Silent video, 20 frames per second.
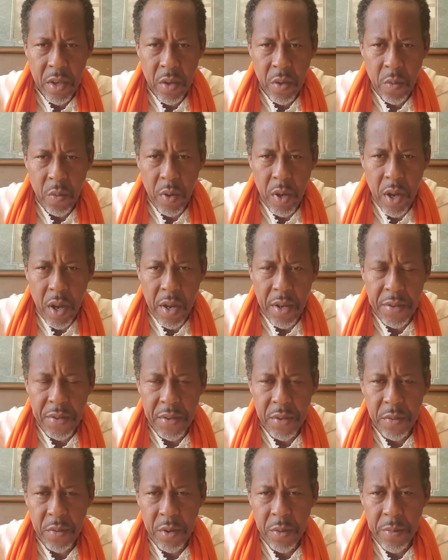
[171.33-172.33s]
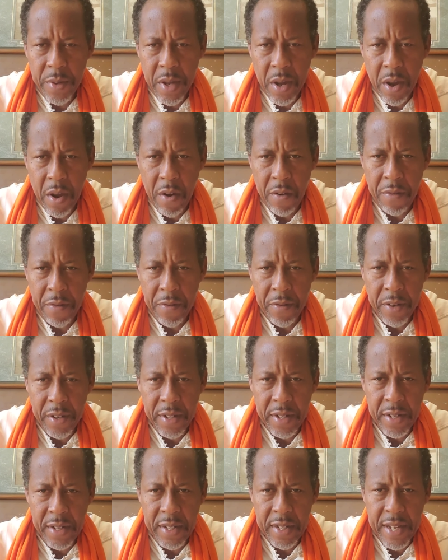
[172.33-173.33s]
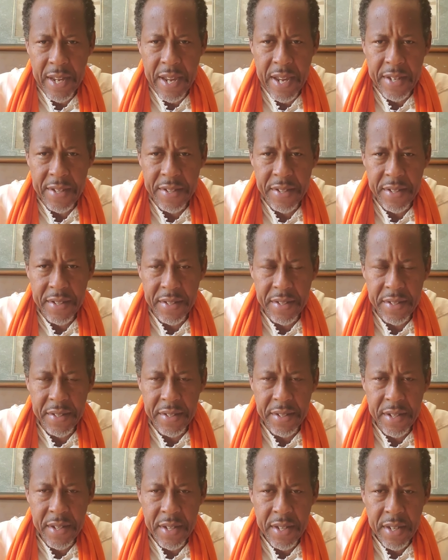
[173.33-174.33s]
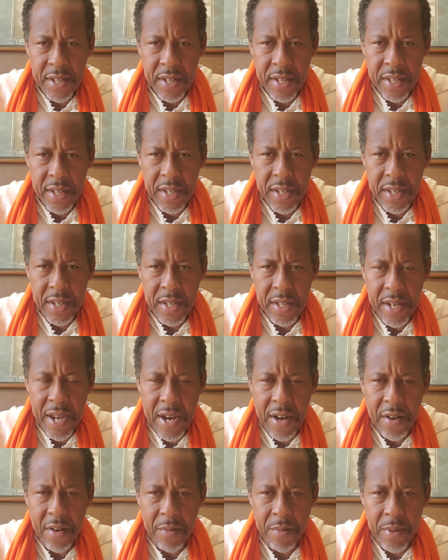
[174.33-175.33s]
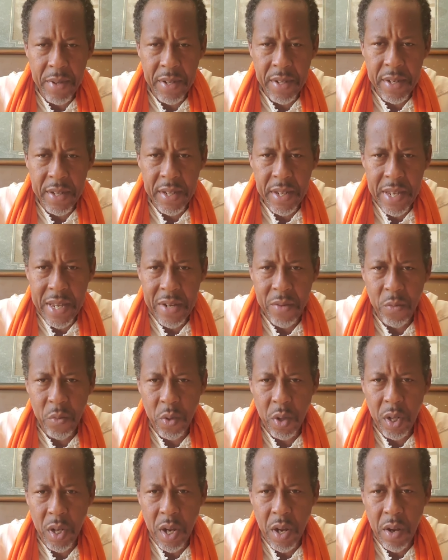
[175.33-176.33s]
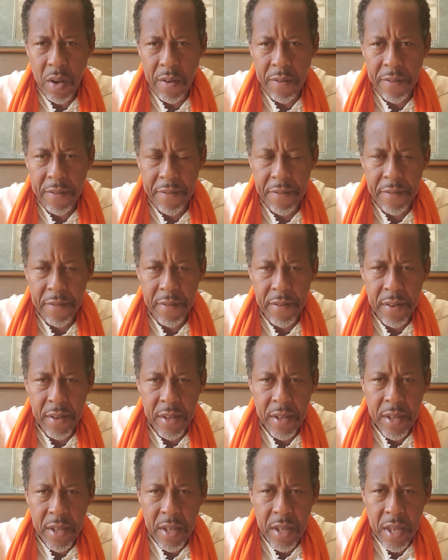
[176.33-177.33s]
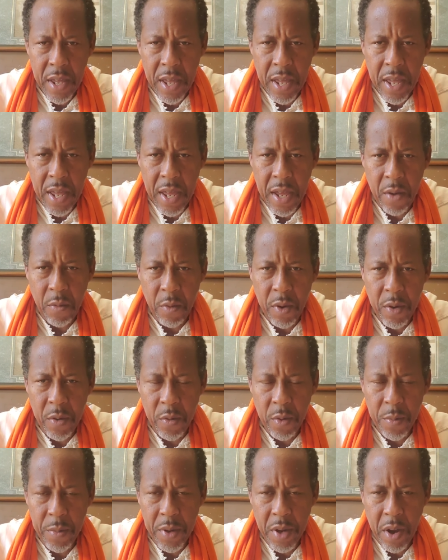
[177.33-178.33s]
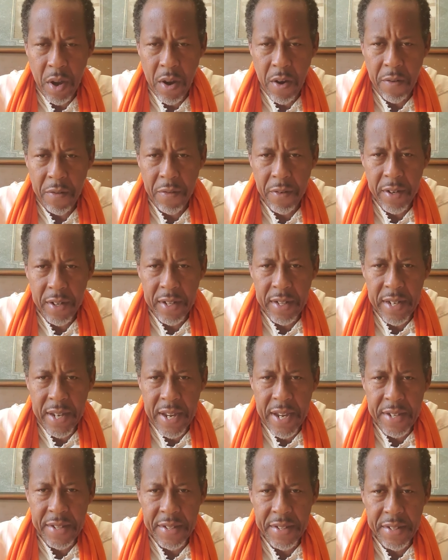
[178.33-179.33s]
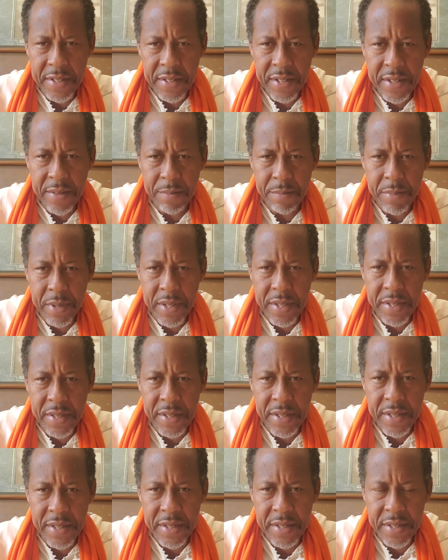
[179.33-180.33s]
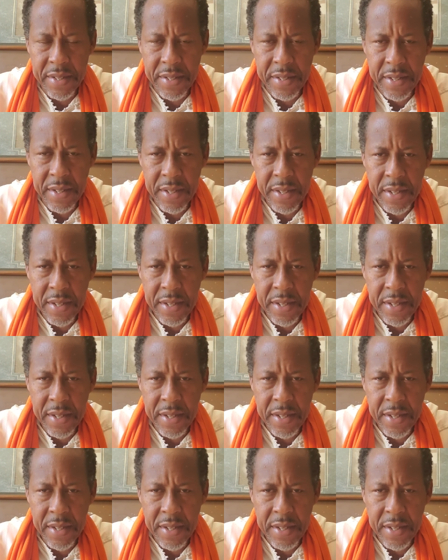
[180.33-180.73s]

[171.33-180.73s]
We also will be offering classes in Arabic and Wolof. We will be offering classes in business,